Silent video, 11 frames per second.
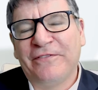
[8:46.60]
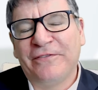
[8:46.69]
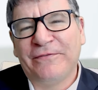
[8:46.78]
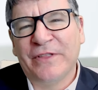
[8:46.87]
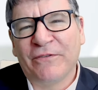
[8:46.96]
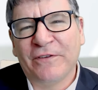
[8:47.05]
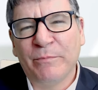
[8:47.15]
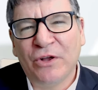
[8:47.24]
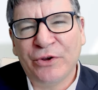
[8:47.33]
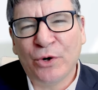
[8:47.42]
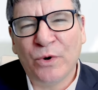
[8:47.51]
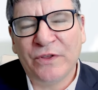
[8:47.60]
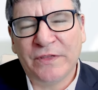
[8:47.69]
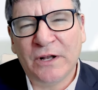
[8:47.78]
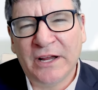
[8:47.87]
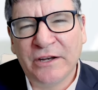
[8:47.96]
they're familiar with the
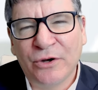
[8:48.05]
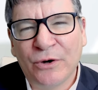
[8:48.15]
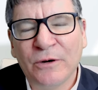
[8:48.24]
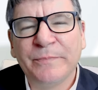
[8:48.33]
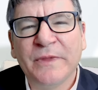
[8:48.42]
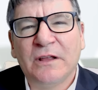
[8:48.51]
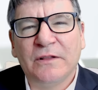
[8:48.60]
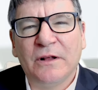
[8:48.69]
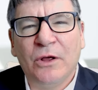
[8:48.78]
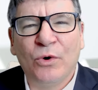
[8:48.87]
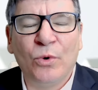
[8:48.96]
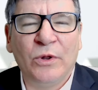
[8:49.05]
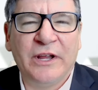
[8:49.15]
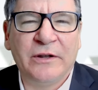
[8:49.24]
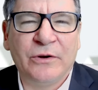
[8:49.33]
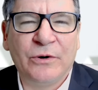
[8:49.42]
lender, the local lender,